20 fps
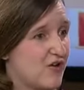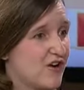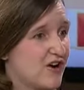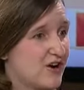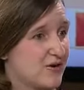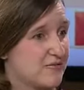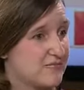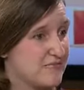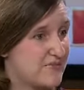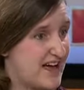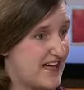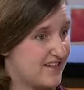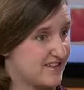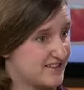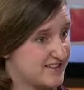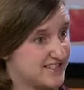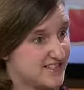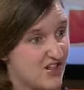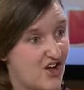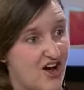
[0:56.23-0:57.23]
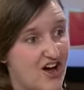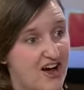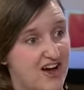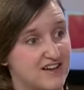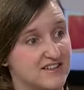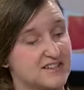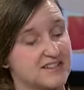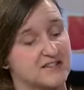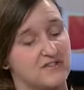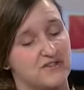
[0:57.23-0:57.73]
or balance
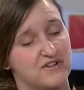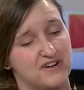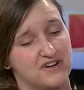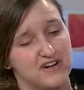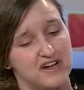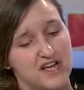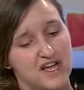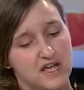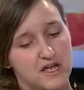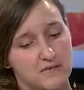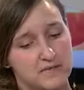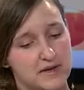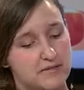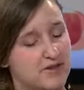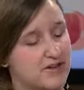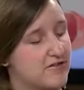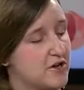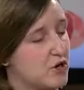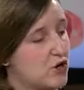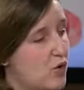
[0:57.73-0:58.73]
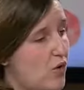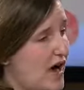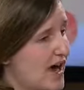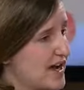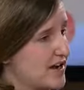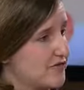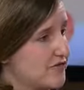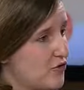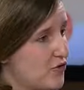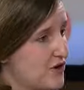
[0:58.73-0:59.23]
loss, or maybe even a
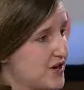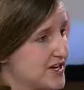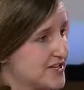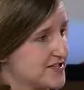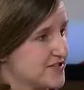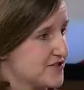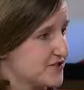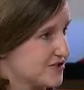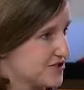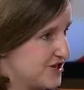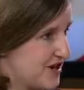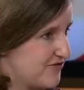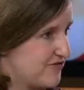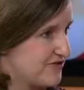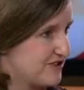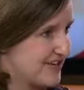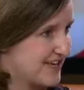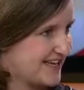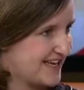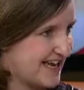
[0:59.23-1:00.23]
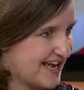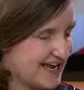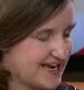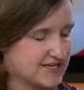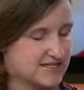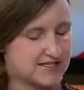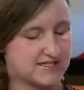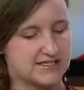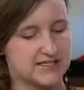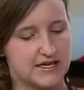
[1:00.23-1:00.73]
quiet voice or shuffling
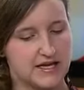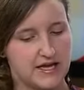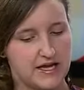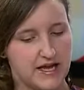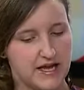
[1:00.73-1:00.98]
gait,